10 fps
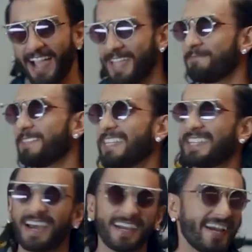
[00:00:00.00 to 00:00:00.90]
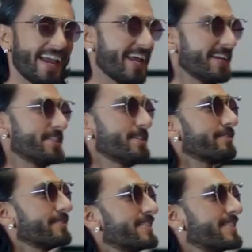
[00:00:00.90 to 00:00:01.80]
vibe, the entire energy
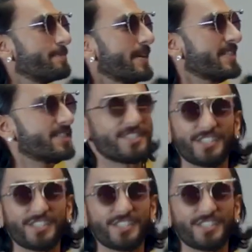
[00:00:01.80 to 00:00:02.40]
of the space